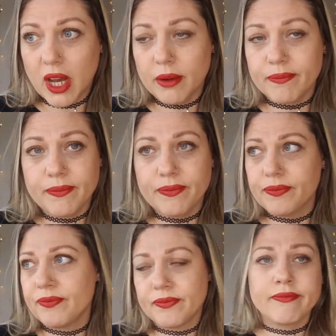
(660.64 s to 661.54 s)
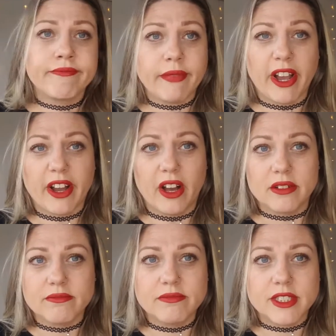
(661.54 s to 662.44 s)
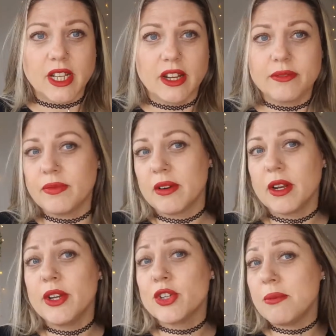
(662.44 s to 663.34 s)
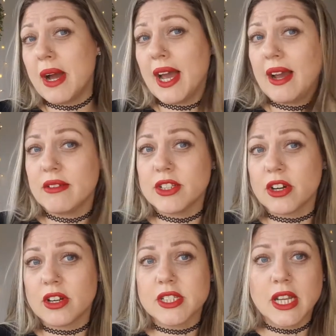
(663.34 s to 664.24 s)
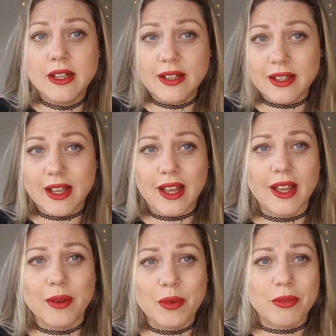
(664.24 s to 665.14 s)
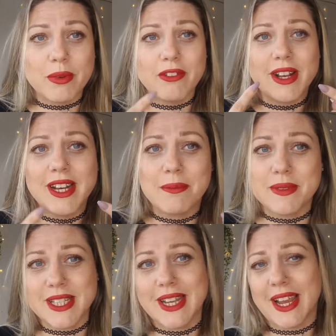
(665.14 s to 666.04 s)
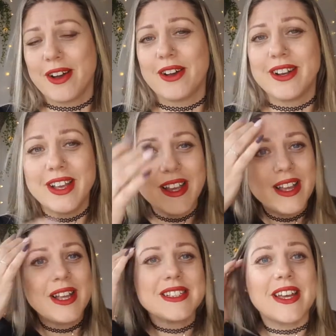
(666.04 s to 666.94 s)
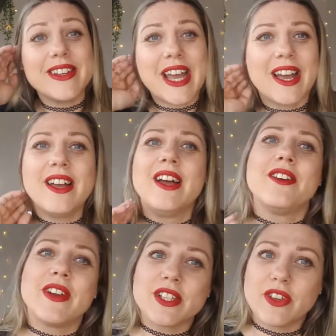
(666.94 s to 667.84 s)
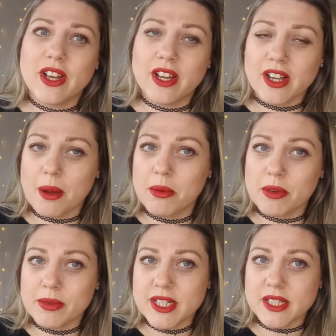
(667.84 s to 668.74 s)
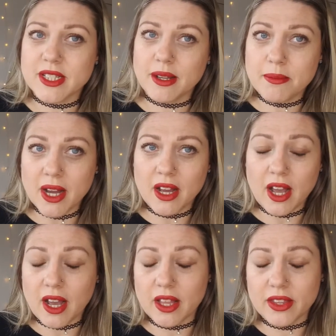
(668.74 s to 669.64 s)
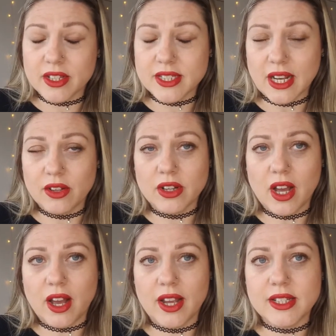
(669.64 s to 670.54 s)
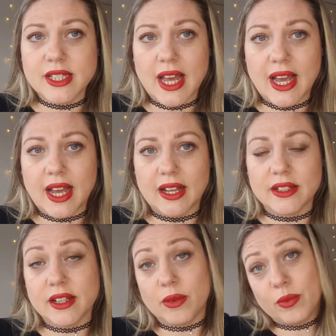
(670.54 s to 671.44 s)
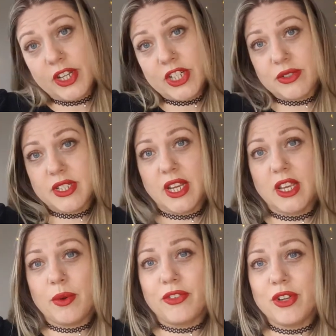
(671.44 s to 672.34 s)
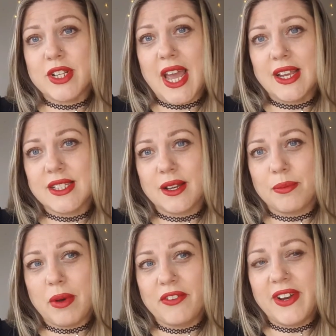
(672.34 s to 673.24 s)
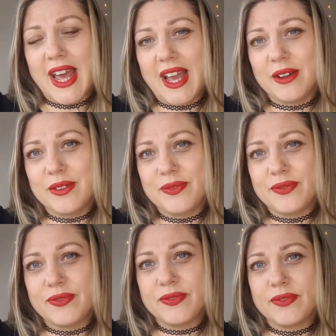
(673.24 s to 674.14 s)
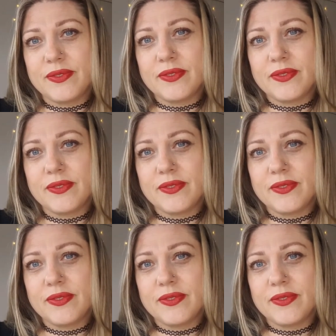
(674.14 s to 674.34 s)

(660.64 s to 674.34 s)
but I can't, so I'm gonna enjoy my hair indoors with my red lipstick on. So yeah, thanks for coming with me to cinema, the salon guys, and we shall see you in a few days. Bye for now. No,